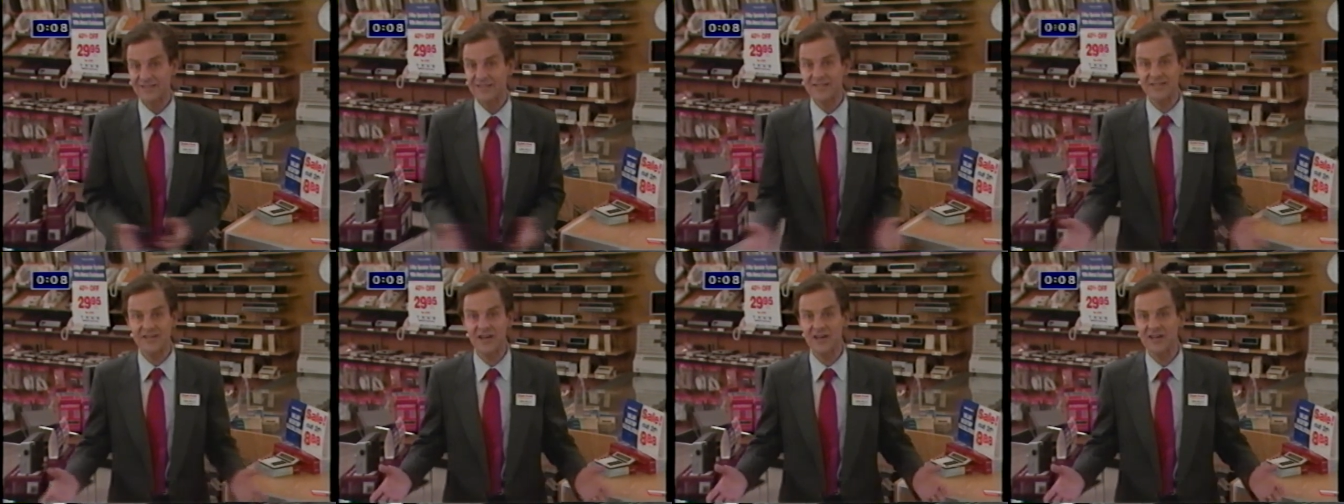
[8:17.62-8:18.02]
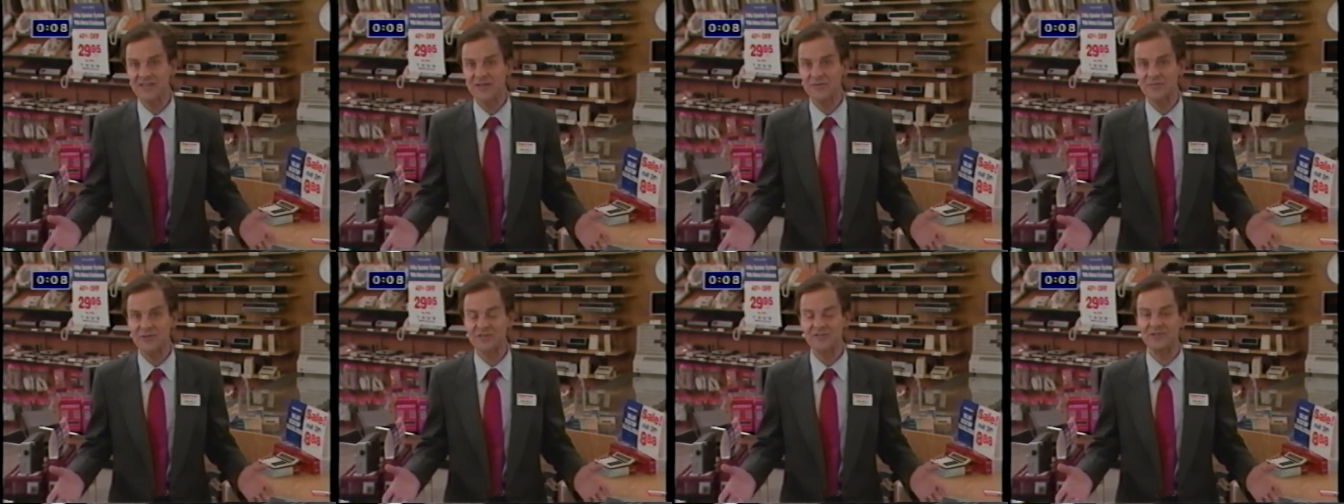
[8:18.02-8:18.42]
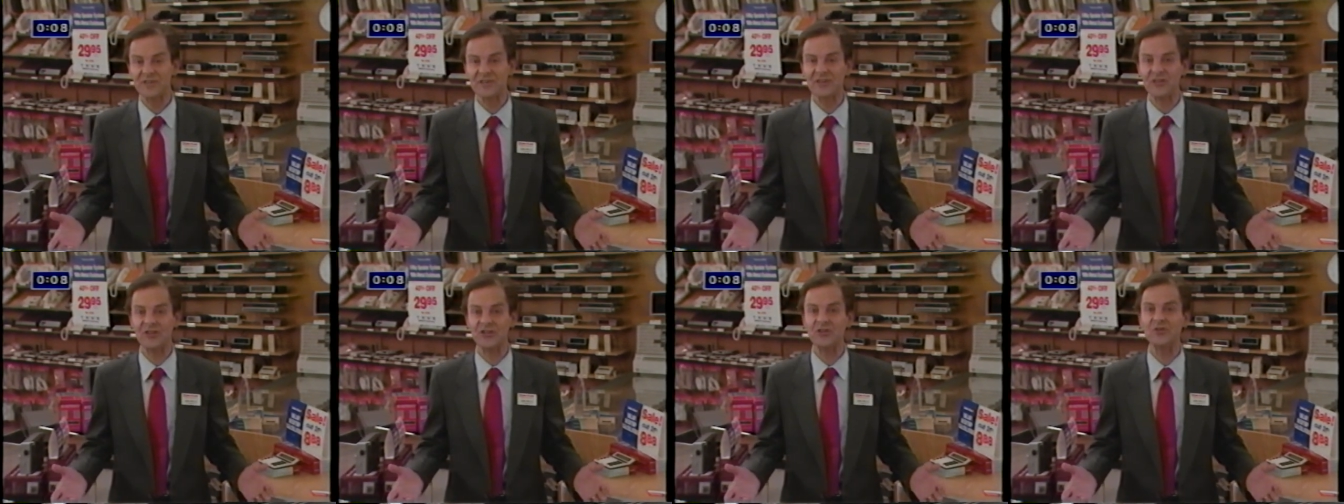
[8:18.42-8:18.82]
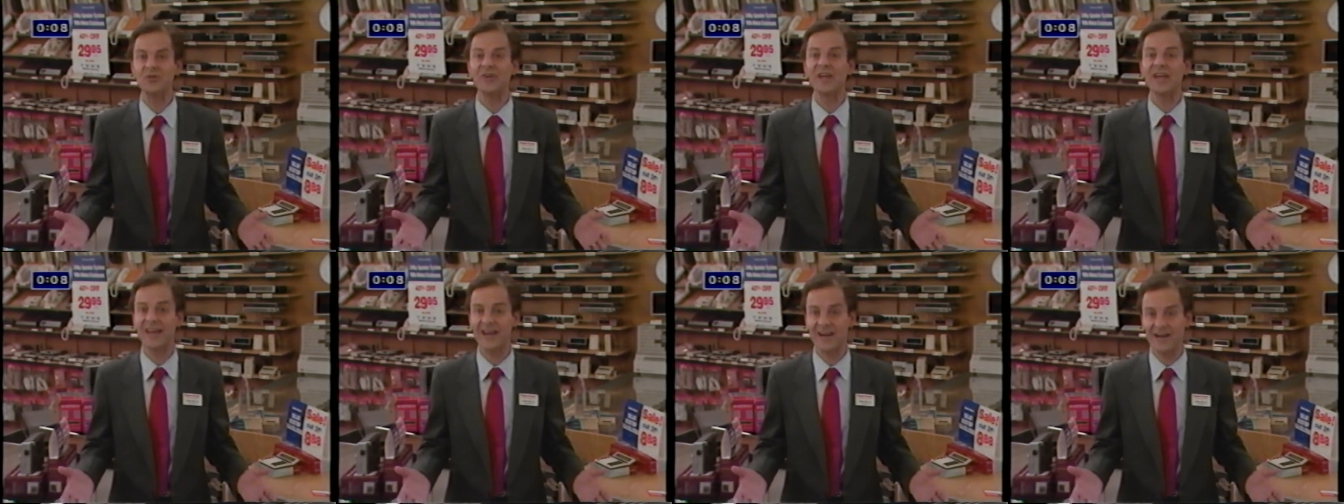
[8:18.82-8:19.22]
These customers feel that you
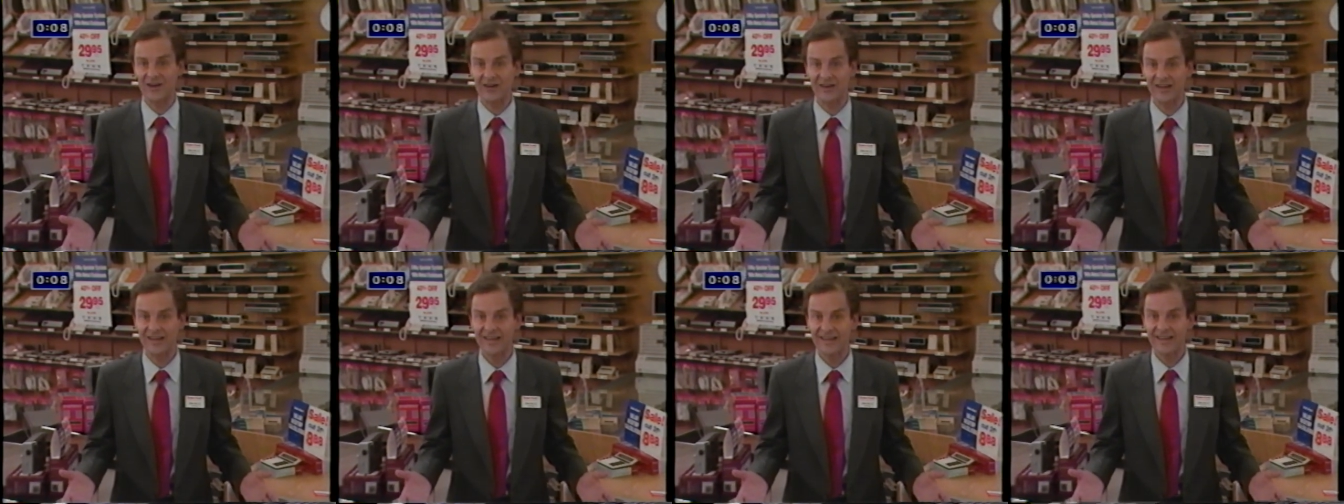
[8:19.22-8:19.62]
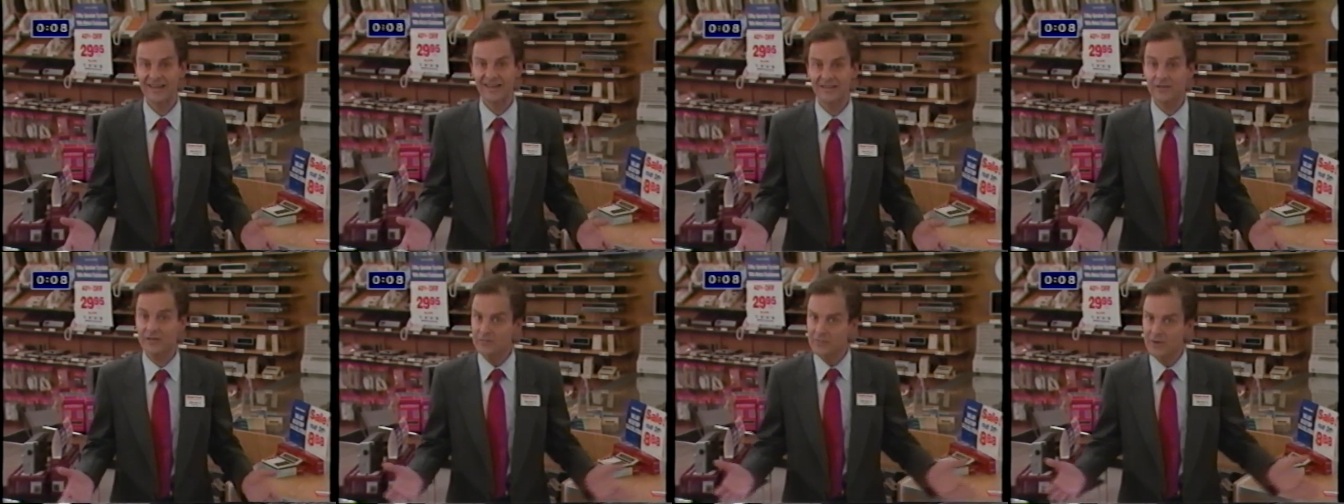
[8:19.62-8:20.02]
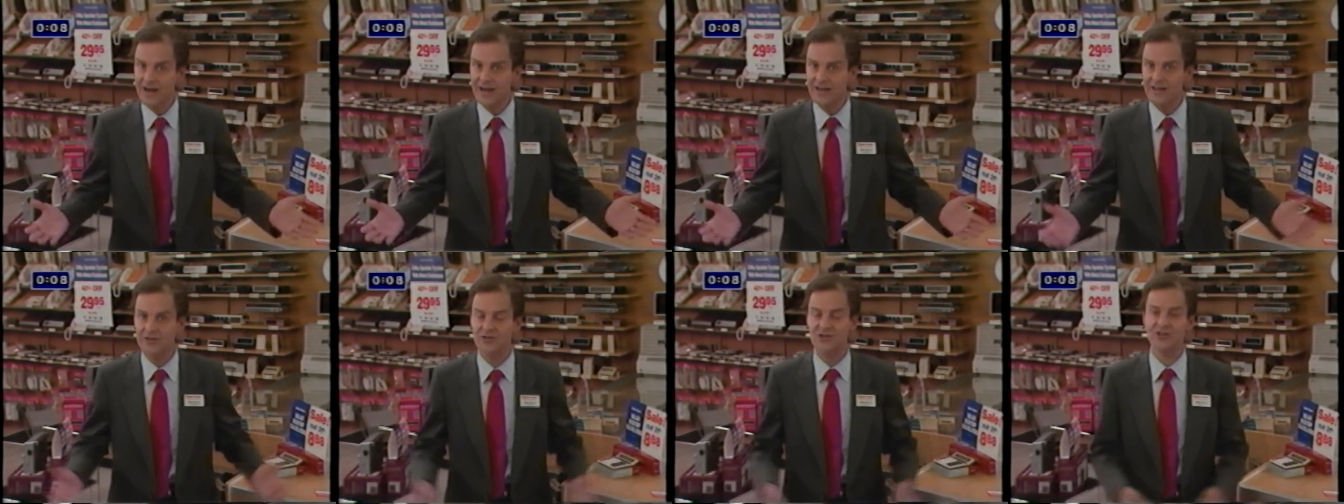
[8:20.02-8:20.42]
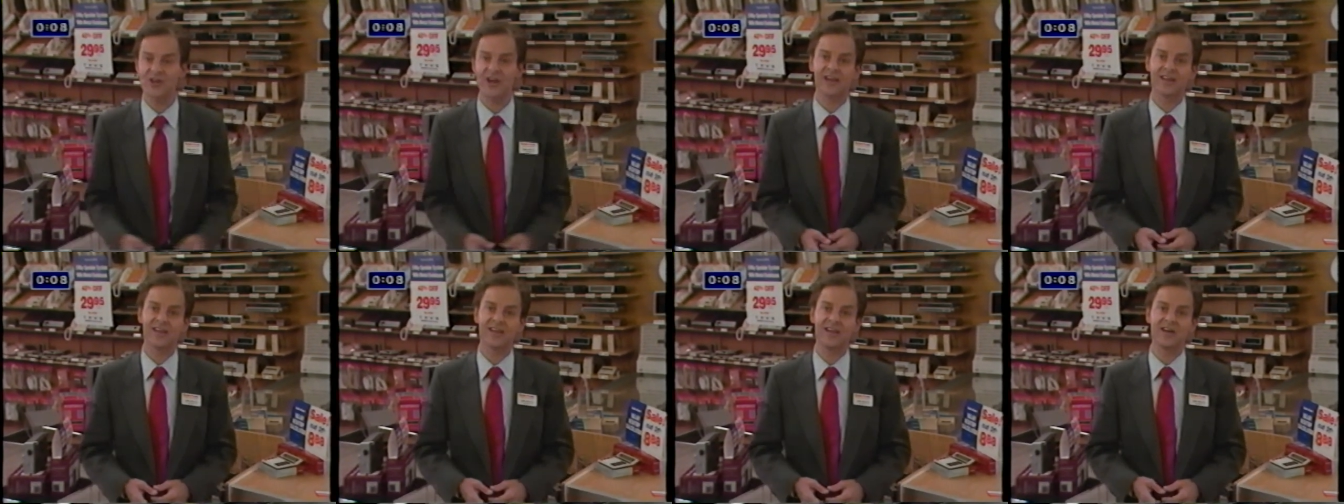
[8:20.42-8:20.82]
care, that Radio
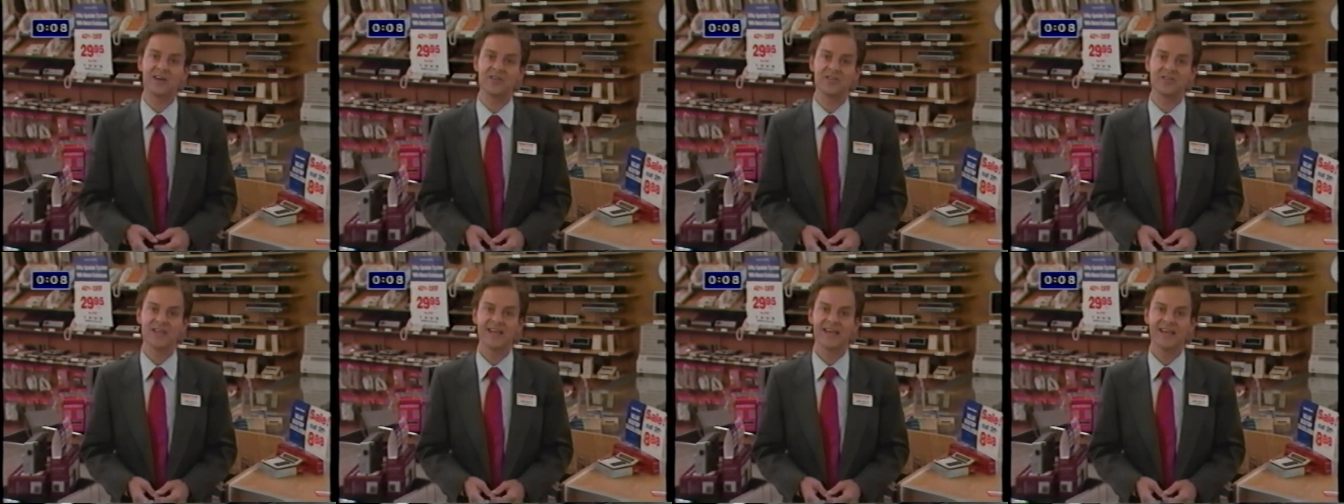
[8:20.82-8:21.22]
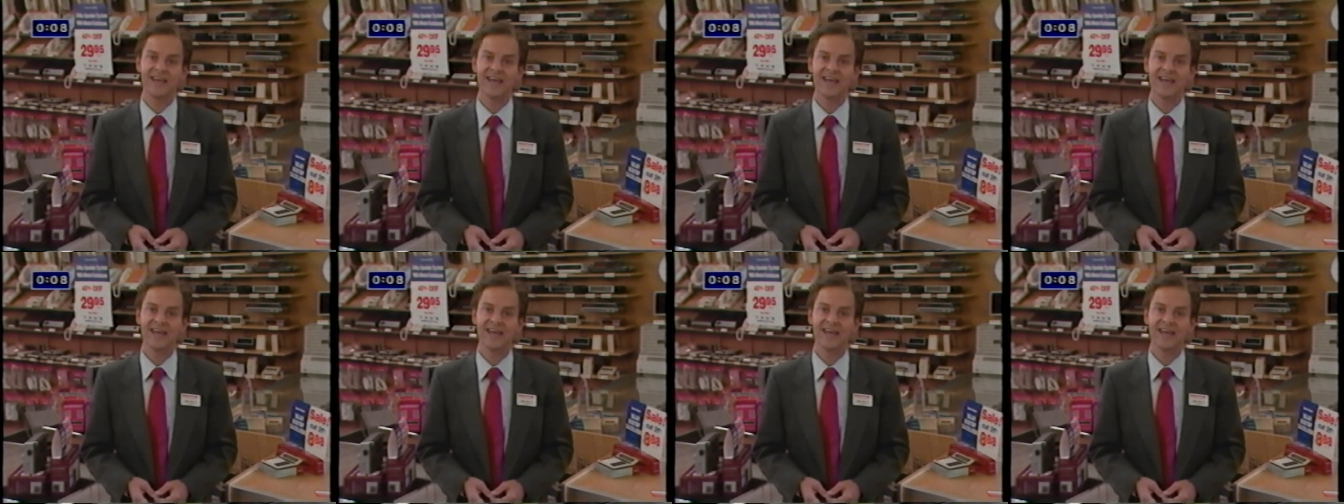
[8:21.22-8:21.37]
Shack cares,